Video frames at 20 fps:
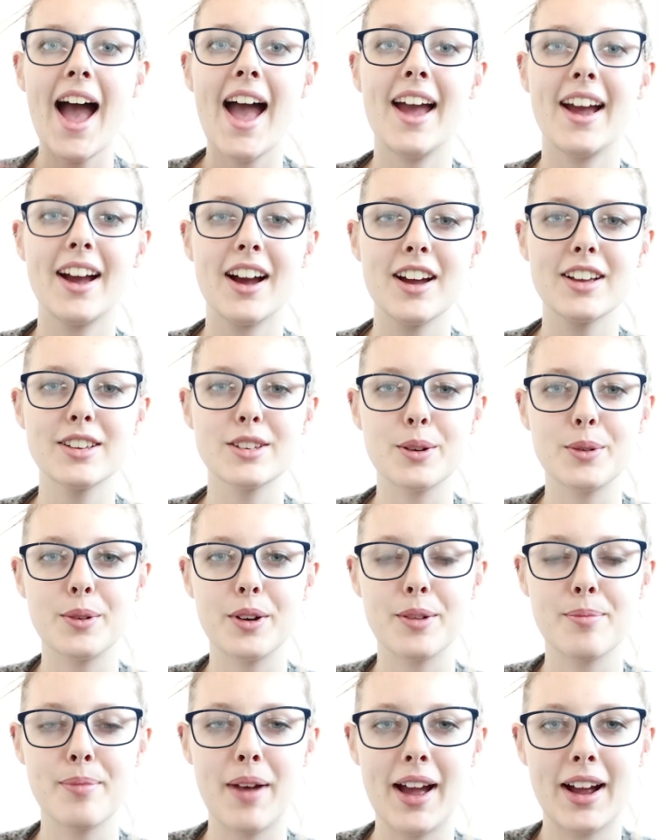Hey guys,
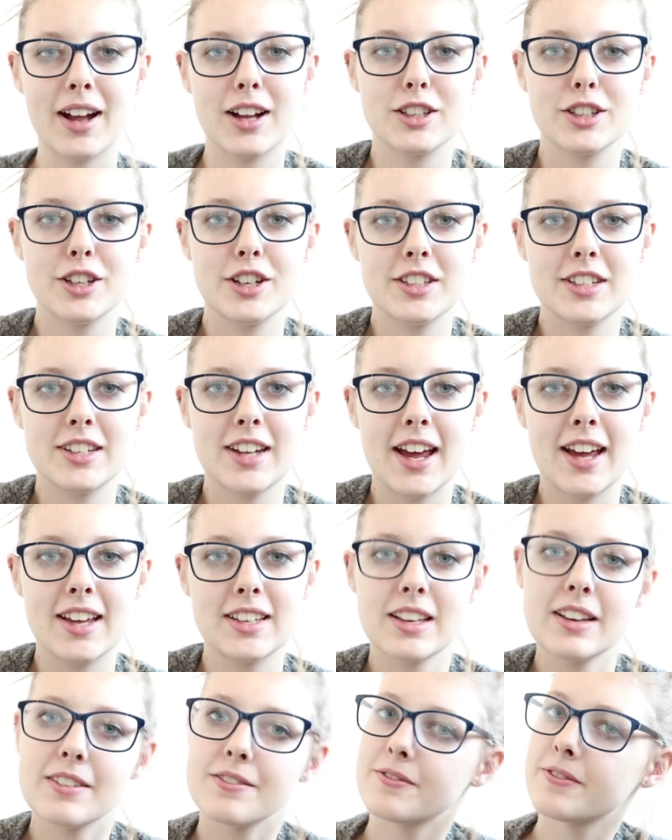welcome back to
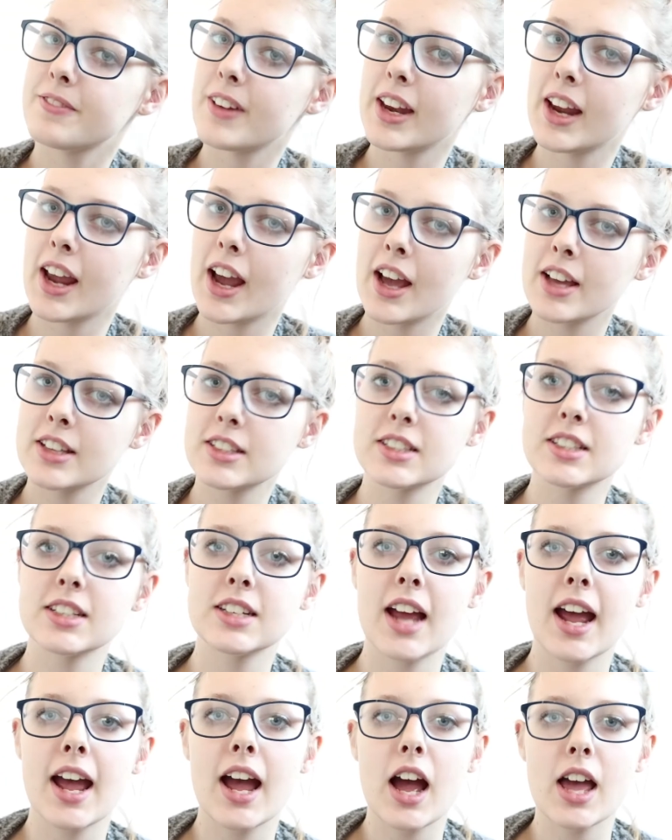today's video. So
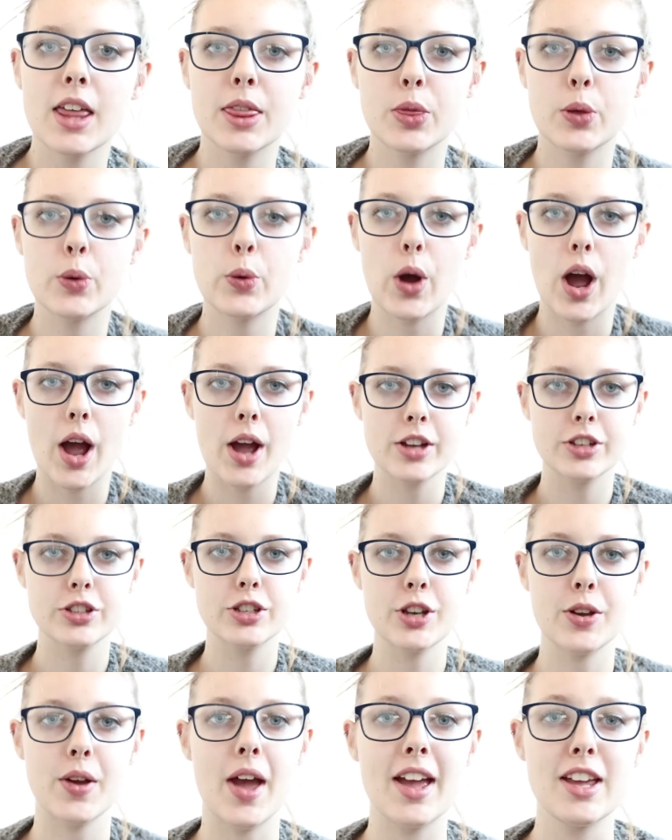today I thought
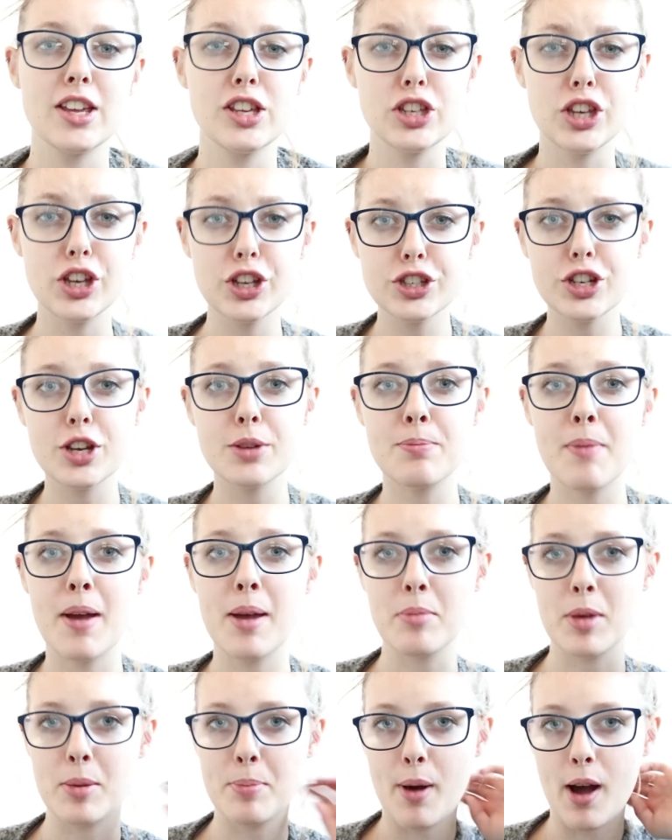I'd do a YouTube
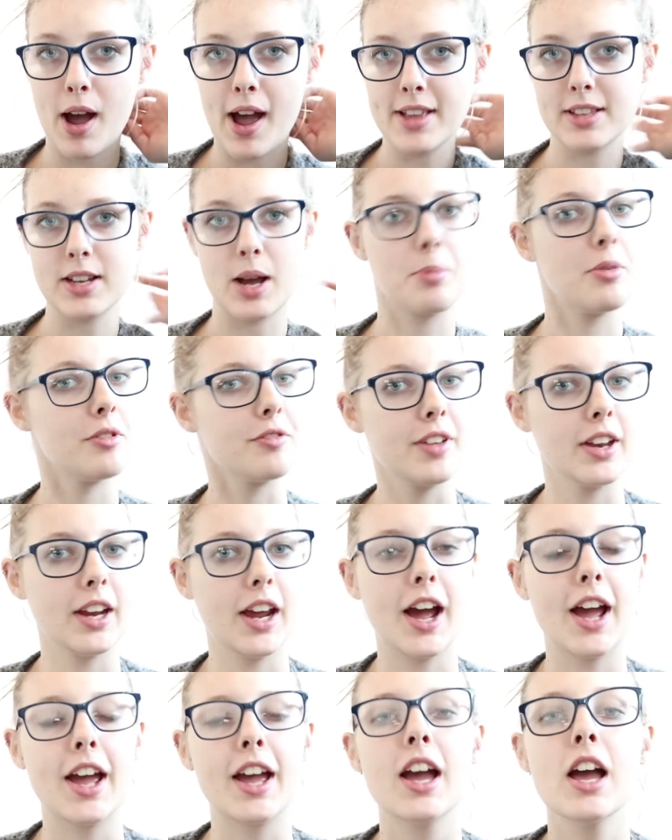made me buy type of
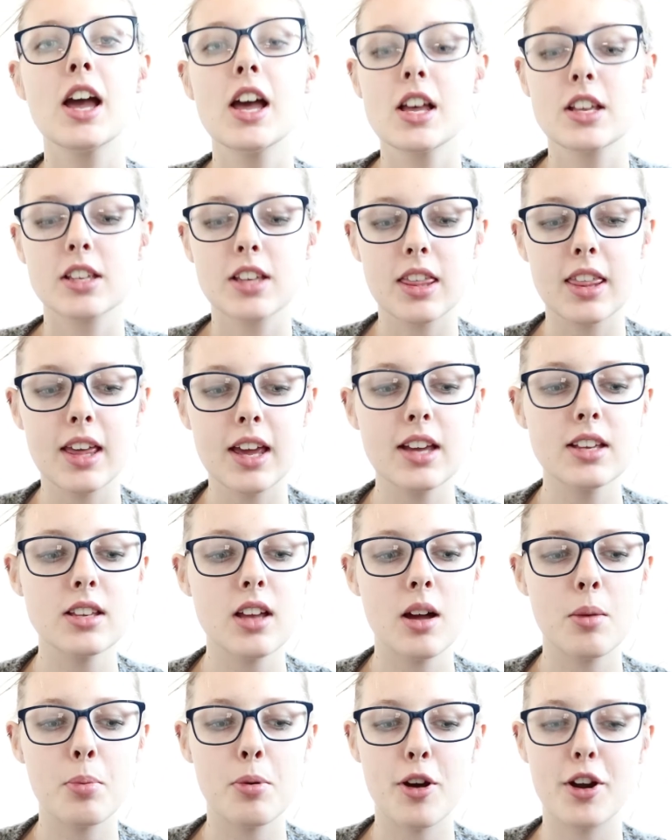video. So these
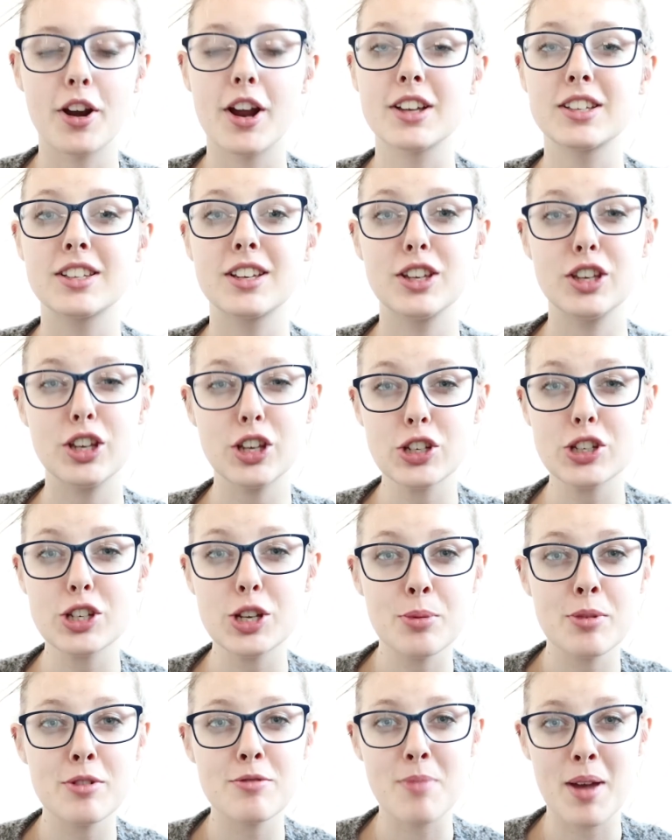are products that
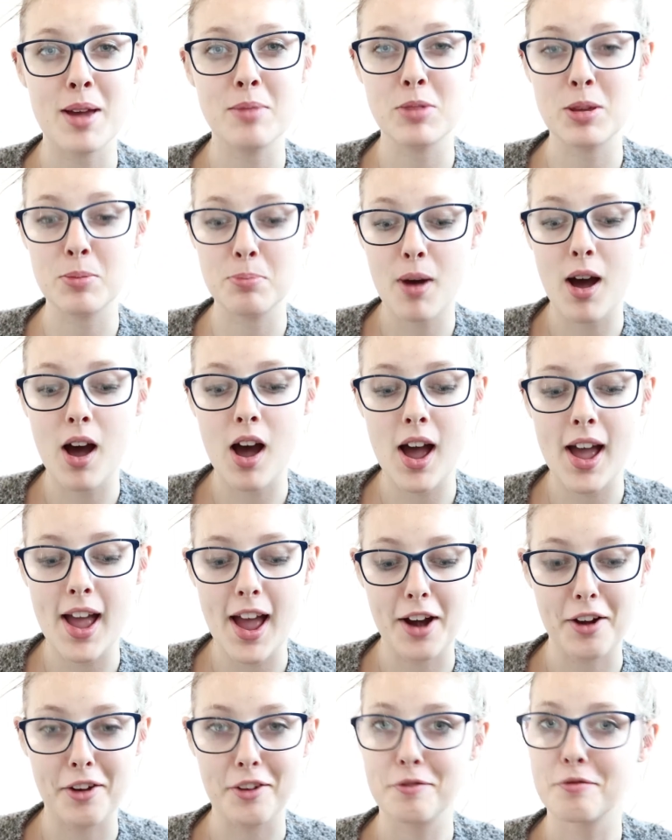YouTube have made me buy
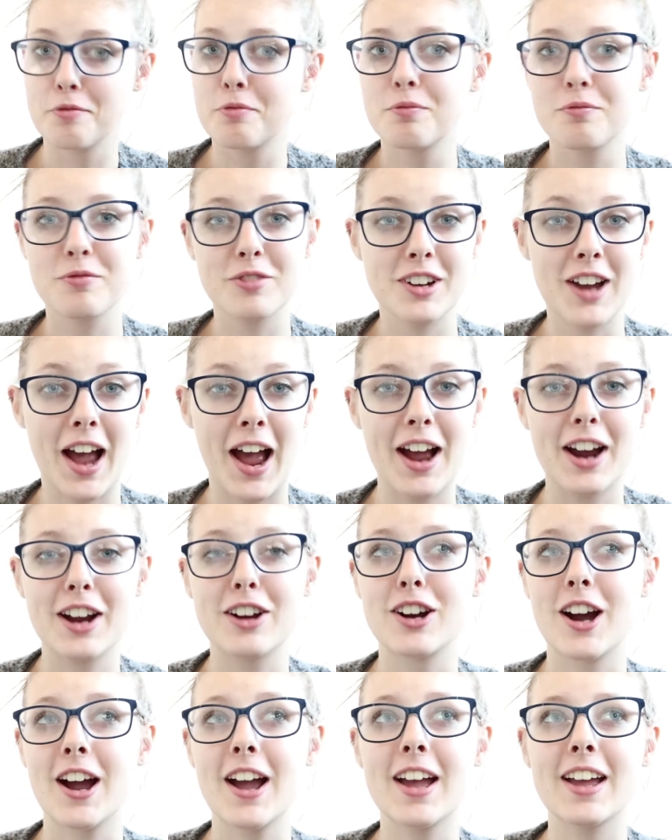and
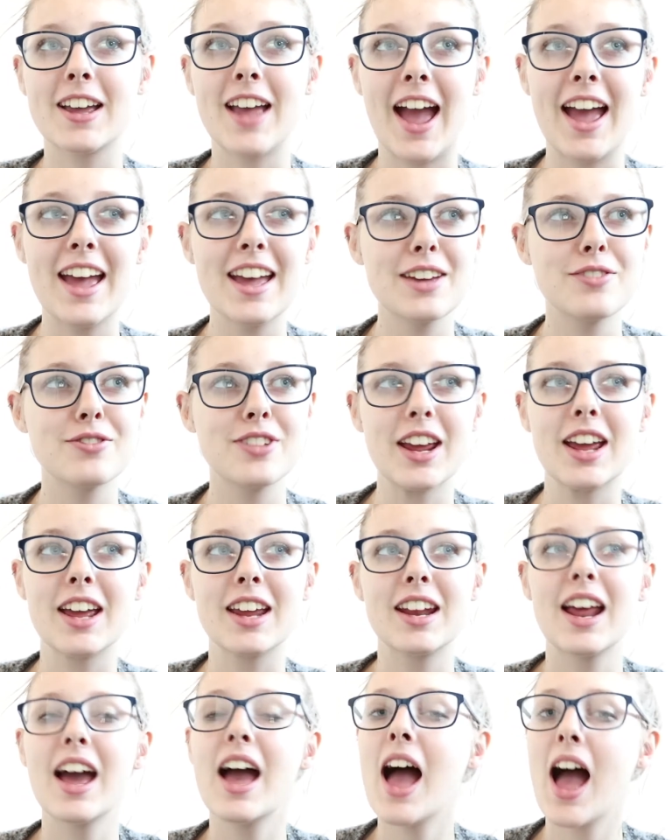I've caved
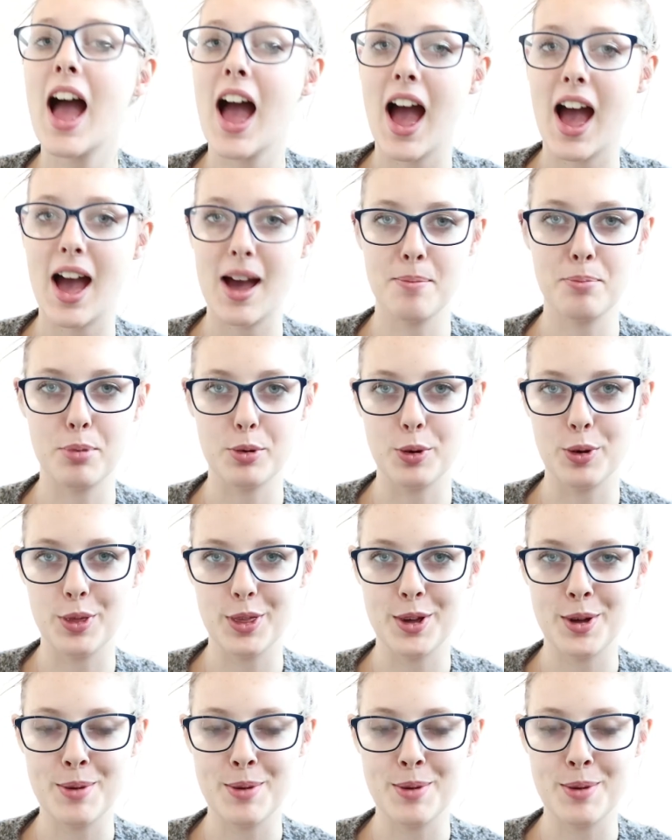in and bought